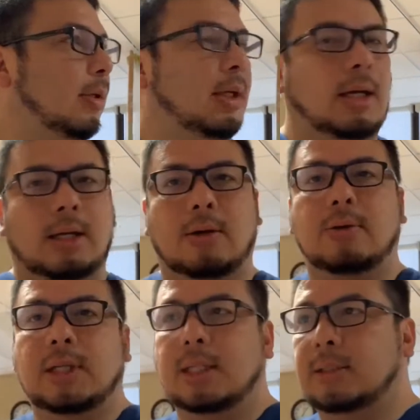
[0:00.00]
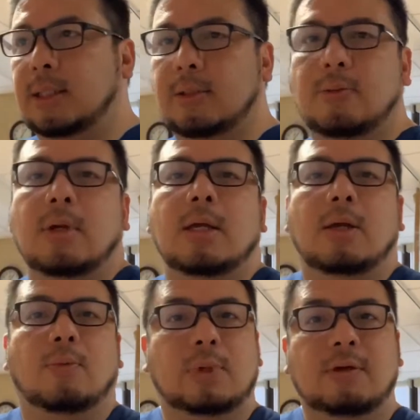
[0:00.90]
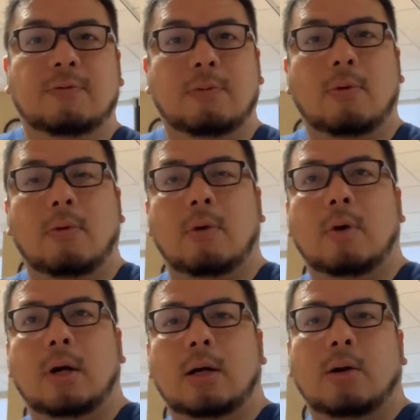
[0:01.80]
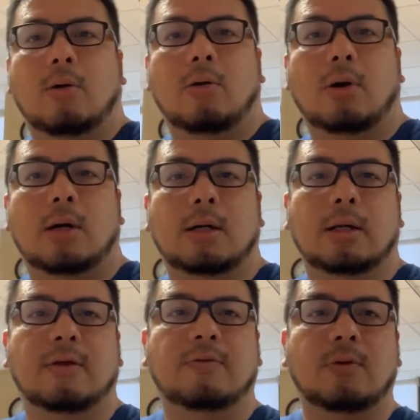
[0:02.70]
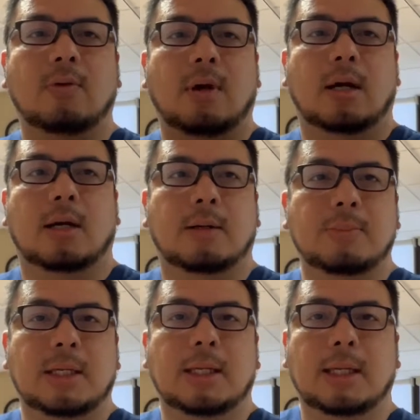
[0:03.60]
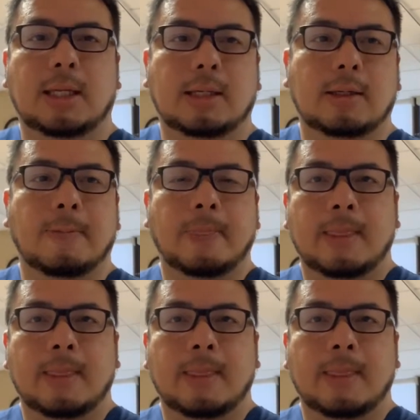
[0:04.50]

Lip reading: oriented with the floor, or if you are being